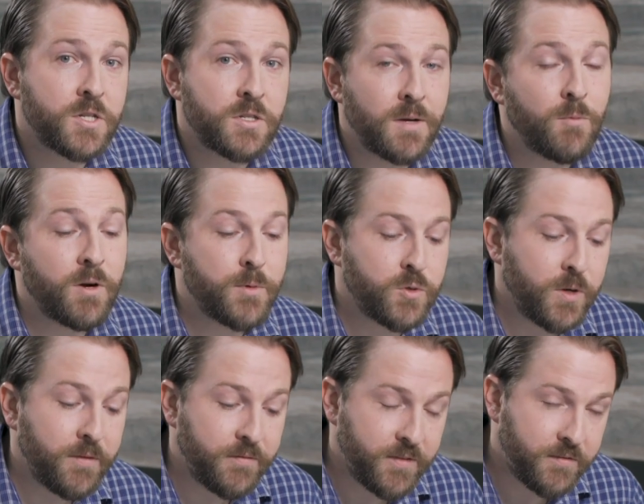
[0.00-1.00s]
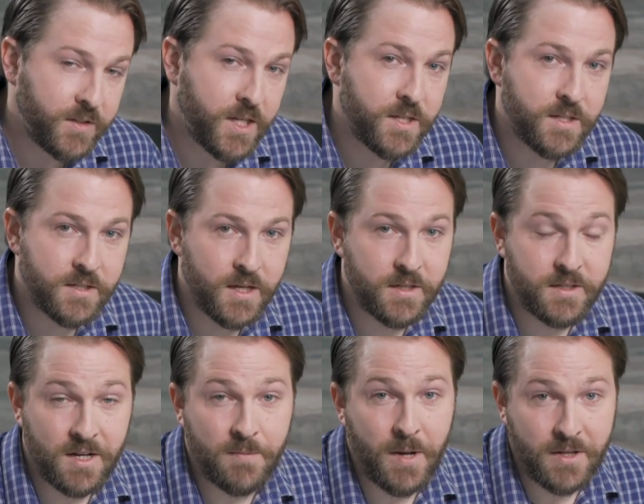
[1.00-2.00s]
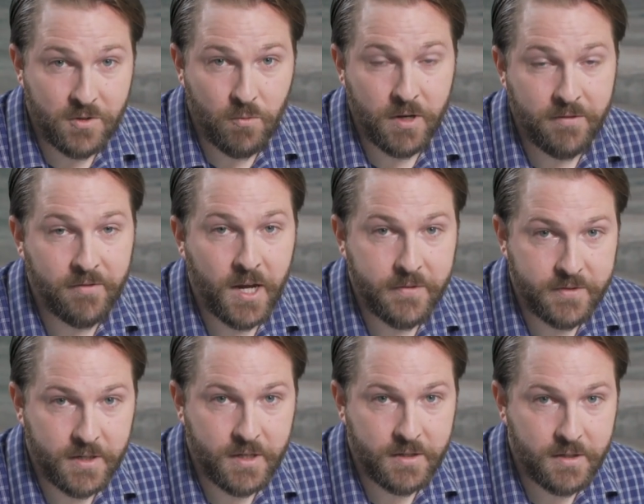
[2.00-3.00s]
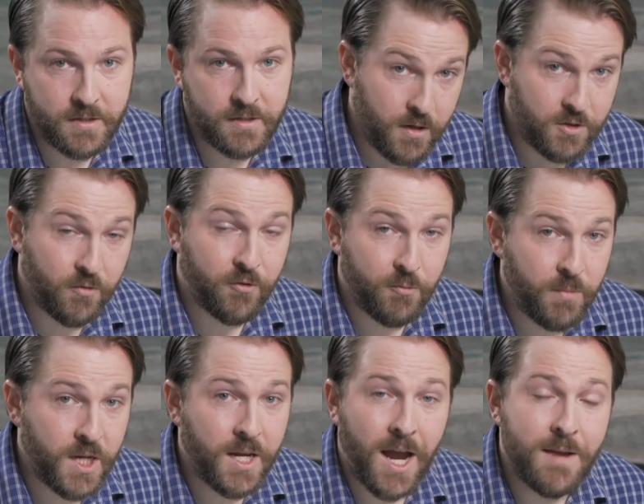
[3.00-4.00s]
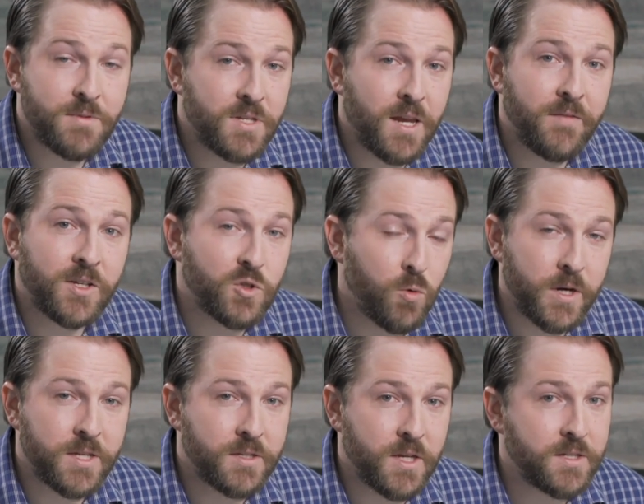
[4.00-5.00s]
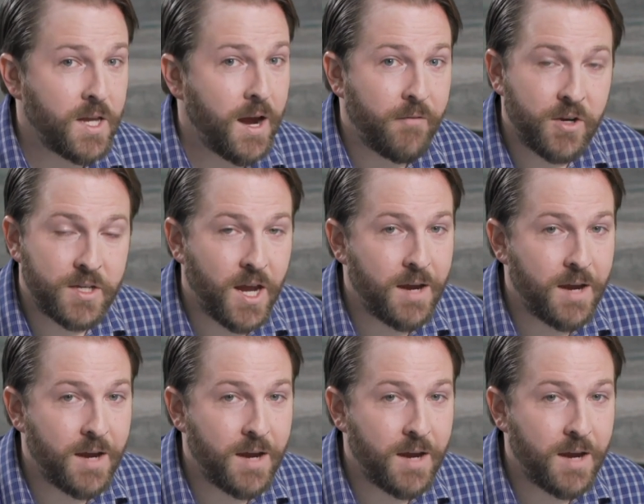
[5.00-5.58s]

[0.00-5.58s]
saw that the cost of driving 1 mile is very close to 20 cents. This is an important number. It's an important